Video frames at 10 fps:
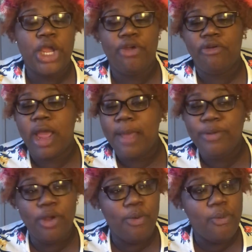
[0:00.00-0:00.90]
Grab
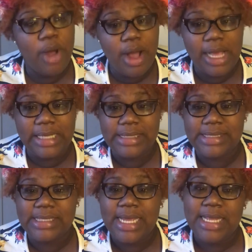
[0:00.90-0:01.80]
your
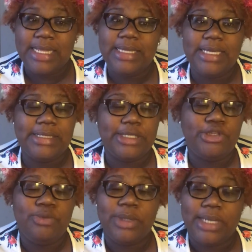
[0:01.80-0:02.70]
wants, the things
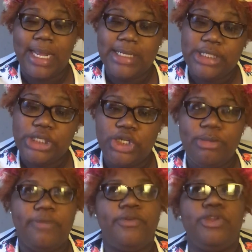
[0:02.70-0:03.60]
that you would like to
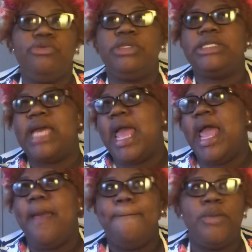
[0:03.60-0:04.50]
do, before you just
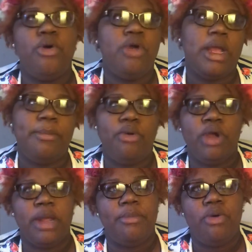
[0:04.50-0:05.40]
add more and
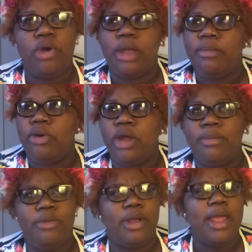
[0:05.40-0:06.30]
more and more and more
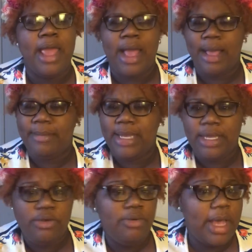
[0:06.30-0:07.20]
and more. I
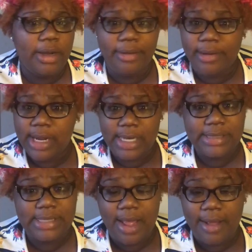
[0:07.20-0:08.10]
mean, you got to learn how to
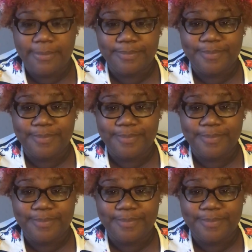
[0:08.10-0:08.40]
stop.